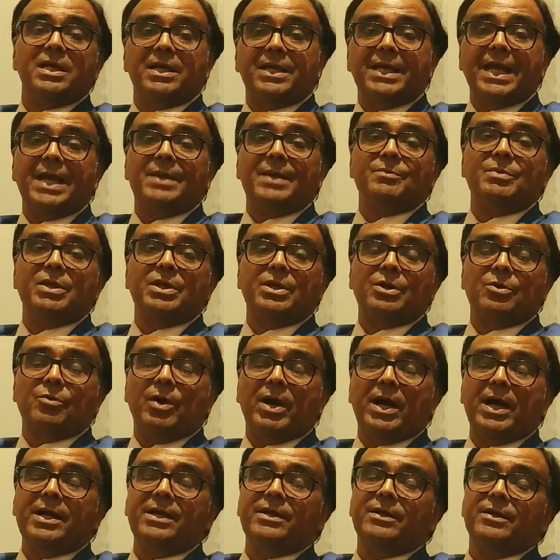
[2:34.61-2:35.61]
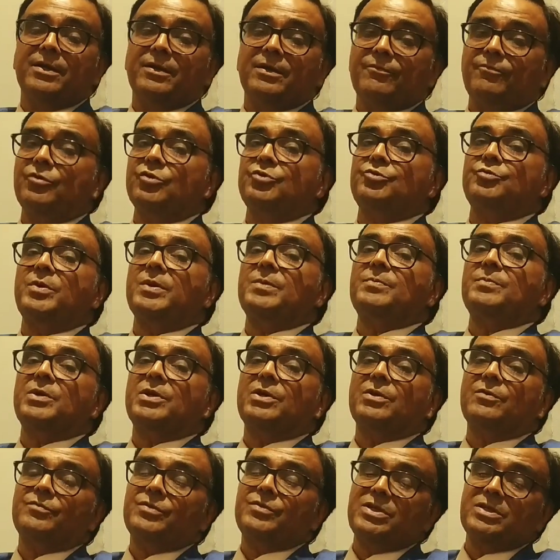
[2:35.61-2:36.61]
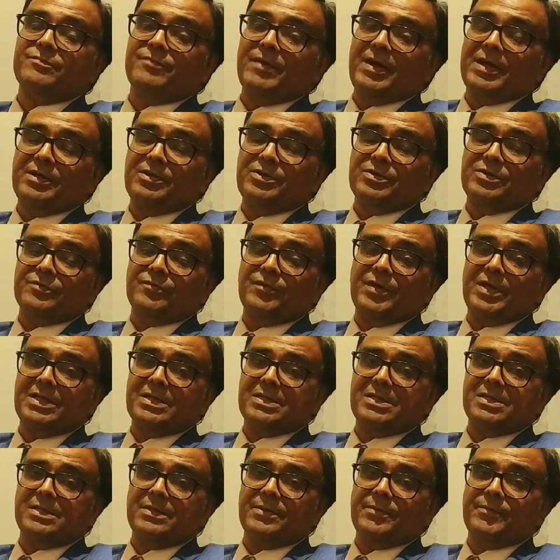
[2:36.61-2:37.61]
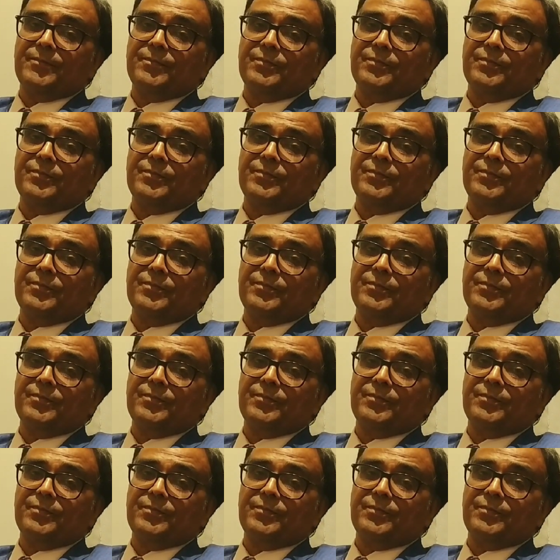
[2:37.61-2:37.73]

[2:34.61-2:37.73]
can be required for treatment of these varicose veins.